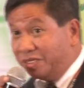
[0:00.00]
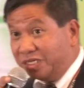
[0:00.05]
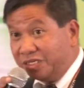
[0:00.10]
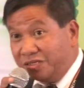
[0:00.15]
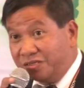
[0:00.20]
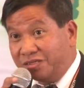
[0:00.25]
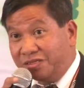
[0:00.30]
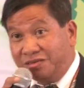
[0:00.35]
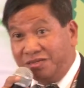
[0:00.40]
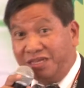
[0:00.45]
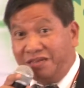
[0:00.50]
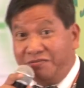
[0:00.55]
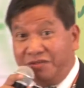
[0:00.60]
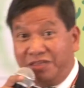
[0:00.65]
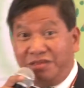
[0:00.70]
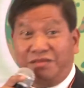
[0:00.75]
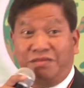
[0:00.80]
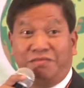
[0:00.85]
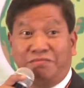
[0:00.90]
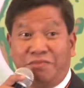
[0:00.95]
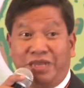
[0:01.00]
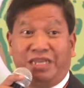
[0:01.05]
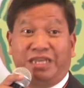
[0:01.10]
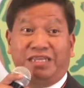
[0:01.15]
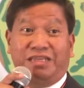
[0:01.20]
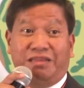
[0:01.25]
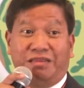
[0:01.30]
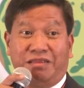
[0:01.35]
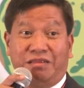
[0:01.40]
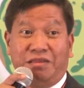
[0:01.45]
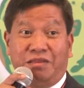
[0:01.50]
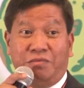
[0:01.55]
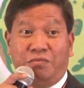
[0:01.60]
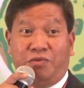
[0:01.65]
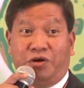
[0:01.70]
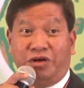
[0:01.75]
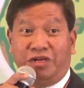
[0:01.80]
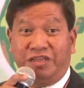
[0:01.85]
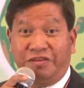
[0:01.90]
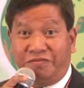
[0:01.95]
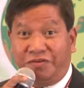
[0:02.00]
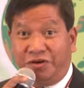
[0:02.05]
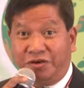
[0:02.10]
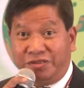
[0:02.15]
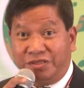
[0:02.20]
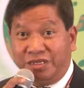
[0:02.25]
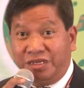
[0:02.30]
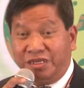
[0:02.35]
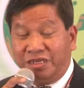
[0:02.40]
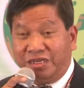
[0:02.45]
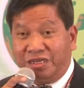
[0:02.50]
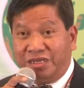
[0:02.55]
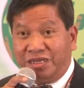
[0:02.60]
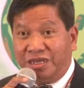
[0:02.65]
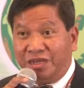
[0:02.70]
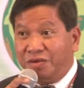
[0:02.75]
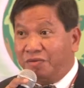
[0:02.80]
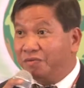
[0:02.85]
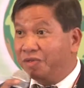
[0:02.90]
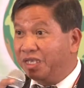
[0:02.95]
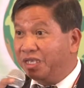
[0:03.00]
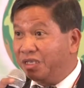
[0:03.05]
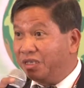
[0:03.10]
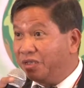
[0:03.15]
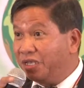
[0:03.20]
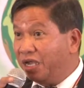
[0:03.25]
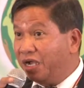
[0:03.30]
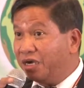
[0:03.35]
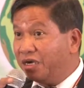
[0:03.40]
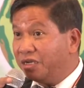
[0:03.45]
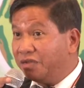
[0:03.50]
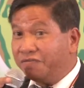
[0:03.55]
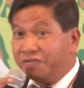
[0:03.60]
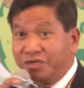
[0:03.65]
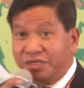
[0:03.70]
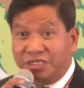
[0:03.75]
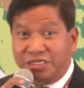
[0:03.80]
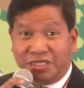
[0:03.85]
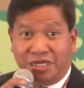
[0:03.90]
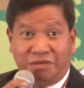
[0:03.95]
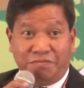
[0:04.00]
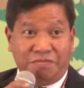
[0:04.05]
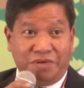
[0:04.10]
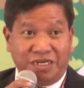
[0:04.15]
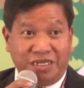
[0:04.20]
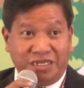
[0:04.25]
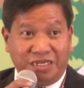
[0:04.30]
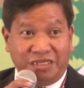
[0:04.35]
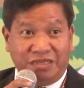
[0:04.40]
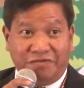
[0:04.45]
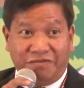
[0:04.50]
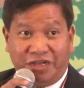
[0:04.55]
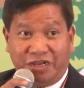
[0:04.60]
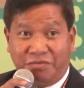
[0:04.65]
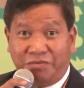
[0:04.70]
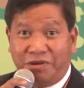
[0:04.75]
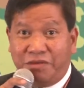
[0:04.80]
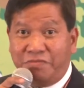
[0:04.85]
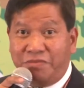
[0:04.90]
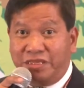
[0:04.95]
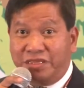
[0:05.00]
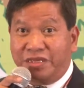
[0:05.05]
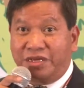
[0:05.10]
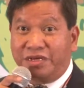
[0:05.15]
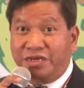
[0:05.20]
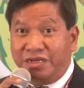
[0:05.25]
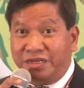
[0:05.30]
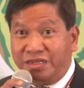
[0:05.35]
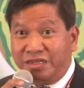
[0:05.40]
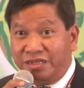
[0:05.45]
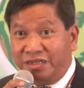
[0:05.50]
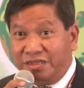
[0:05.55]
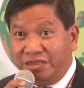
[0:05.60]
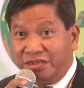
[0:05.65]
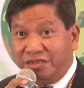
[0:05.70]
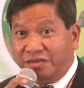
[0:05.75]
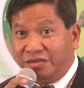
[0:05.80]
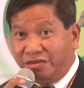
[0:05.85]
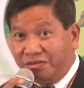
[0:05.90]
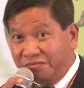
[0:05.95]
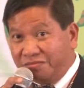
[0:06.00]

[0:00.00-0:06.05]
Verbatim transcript: just to even make it more difficult, we are the first company that developed a material